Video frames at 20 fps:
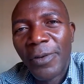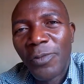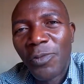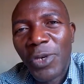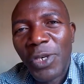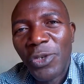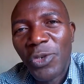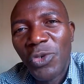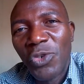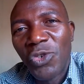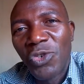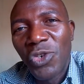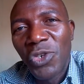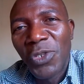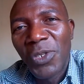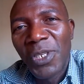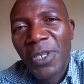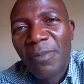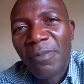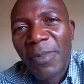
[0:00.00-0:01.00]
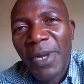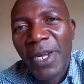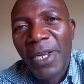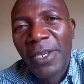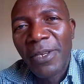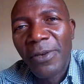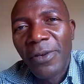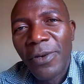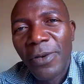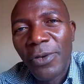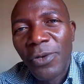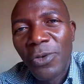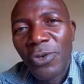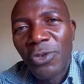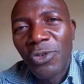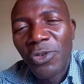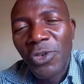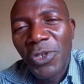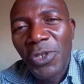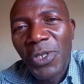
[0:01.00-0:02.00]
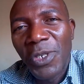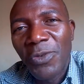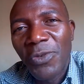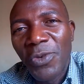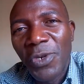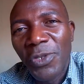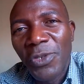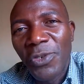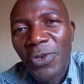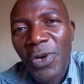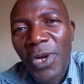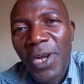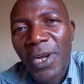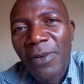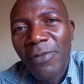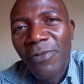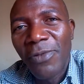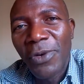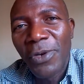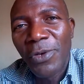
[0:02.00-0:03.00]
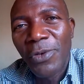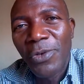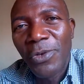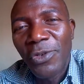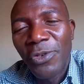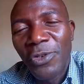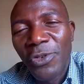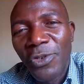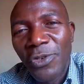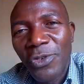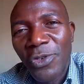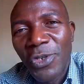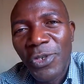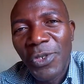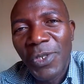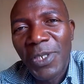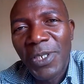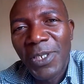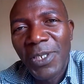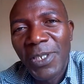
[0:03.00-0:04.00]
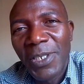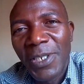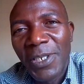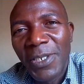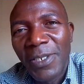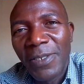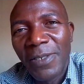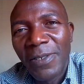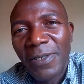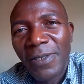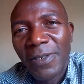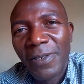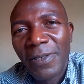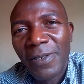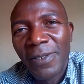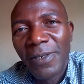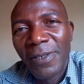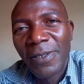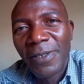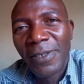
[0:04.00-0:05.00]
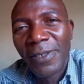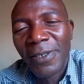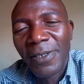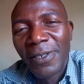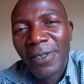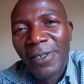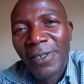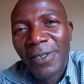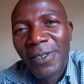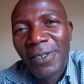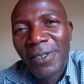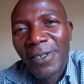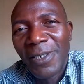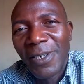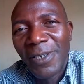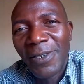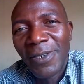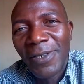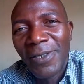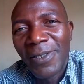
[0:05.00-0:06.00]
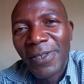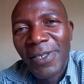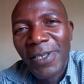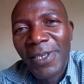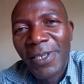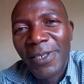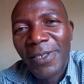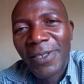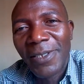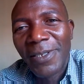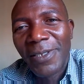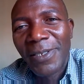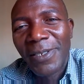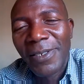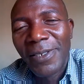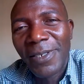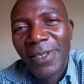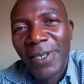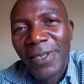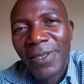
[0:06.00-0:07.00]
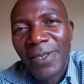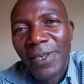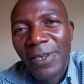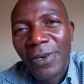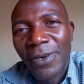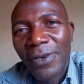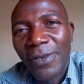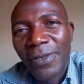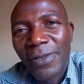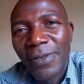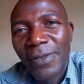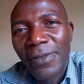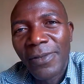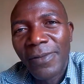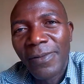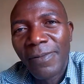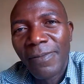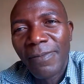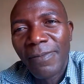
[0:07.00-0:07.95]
when you trust a man, or you trust in what you have, or you trust in things, then God said, There's a cause.